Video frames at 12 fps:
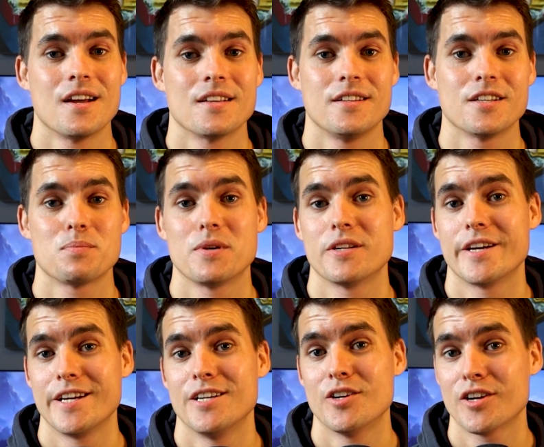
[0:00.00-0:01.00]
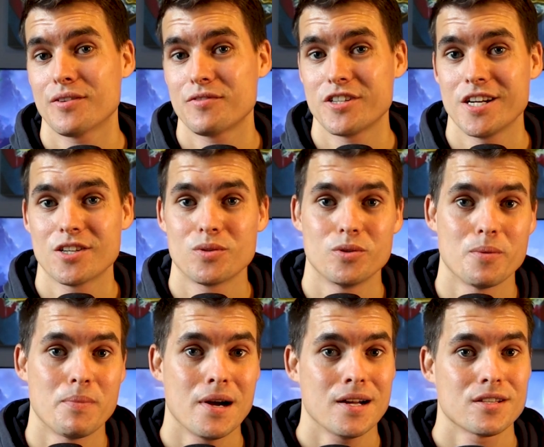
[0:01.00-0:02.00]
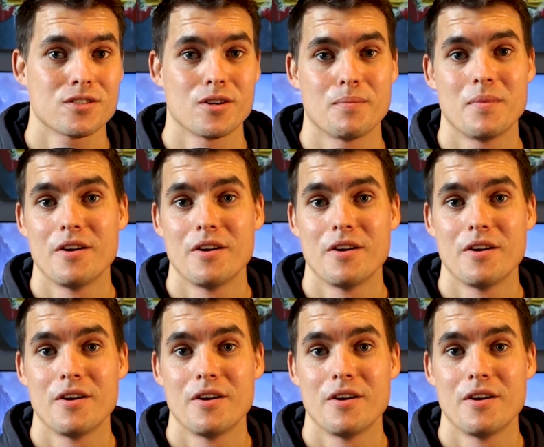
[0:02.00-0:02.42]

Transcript: there's been a lot of changes to the bard, some